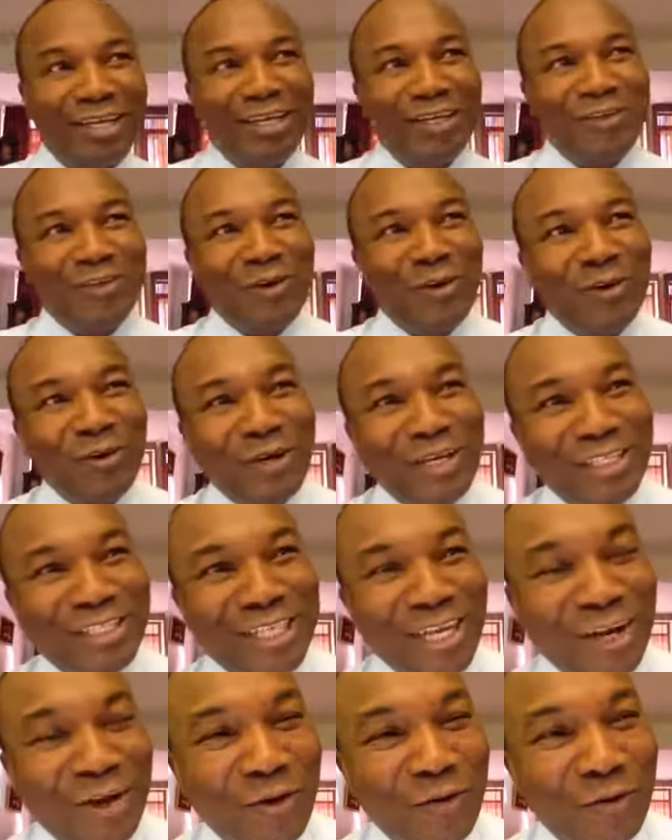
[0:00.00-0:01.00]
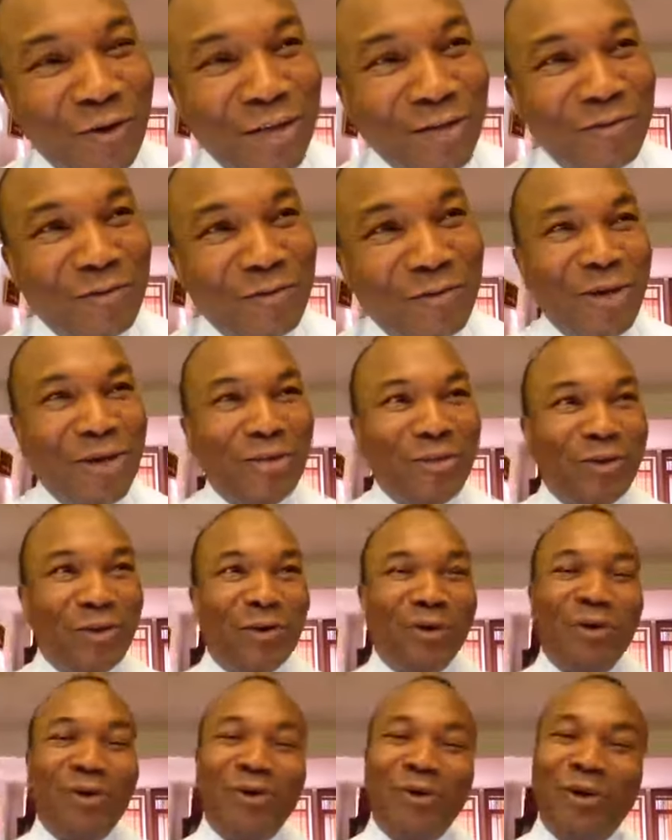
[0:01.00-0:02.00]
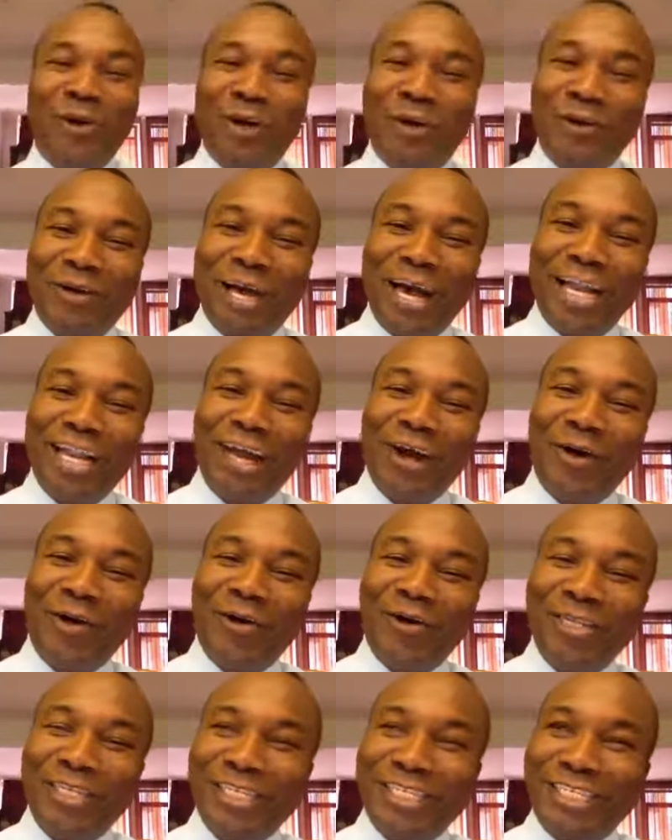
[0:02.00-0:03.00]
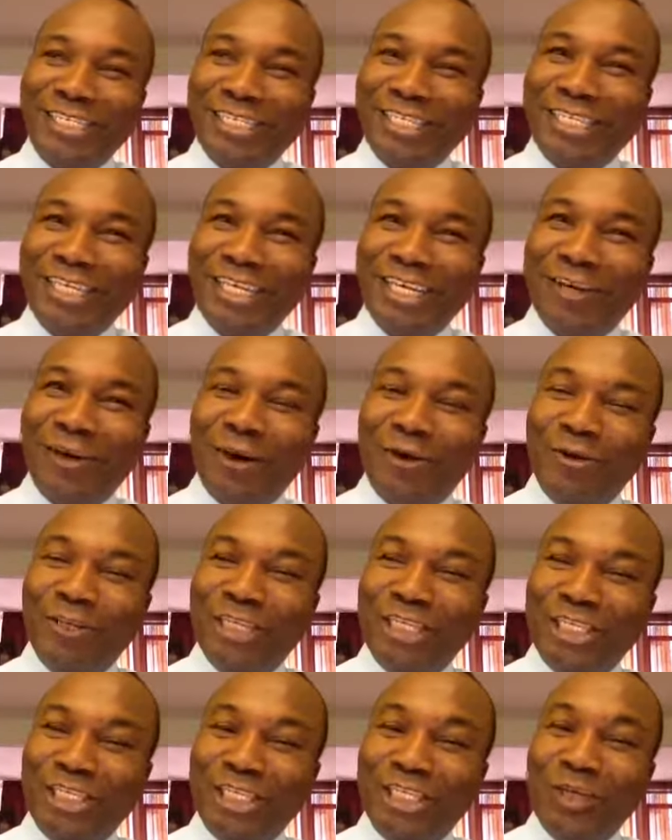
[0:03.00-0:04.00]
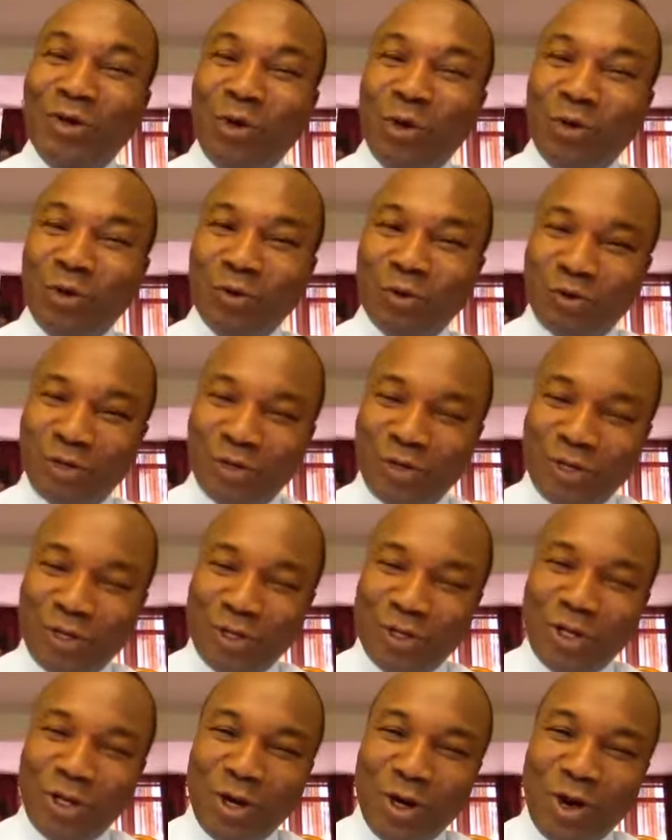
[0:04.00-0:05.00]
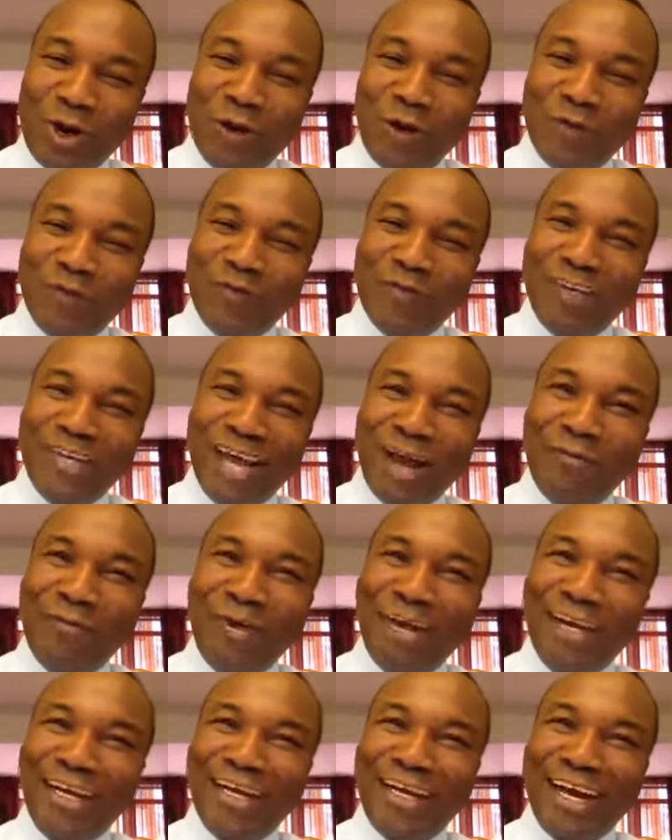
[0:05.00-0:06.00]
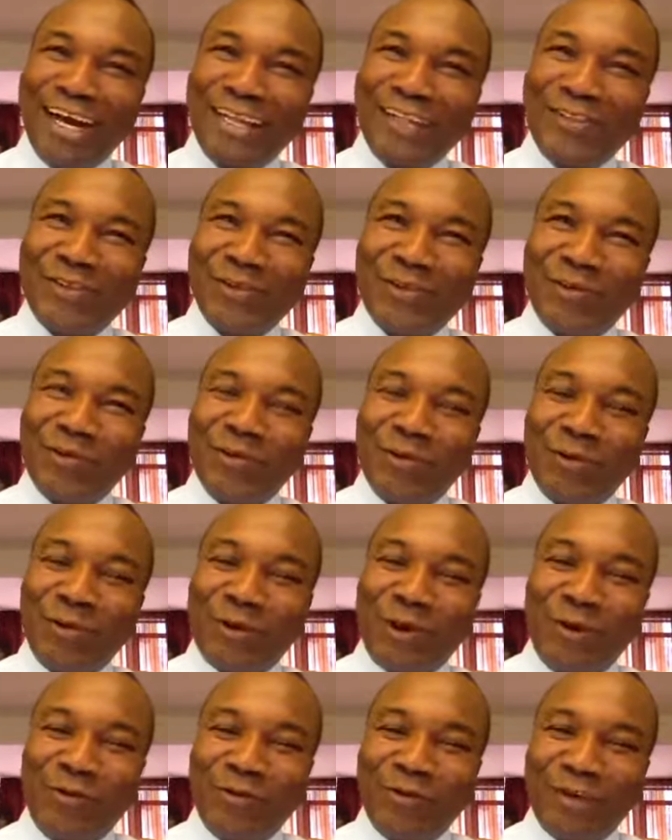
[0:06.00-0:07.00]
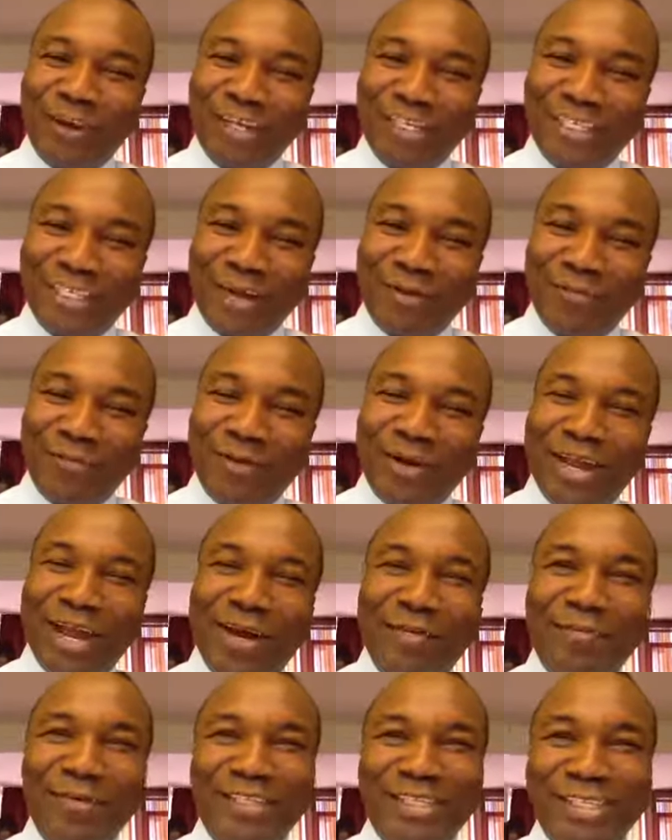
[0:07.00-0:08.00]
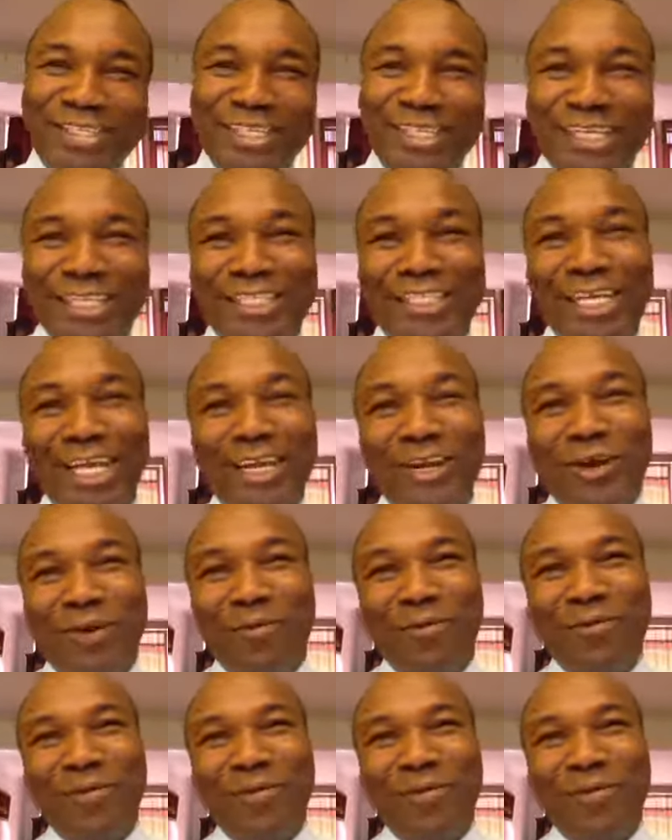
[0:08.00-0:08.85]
So instead of going to uh, gather all the C, all the GOs of America to do conference and prayer meetings in the stadium,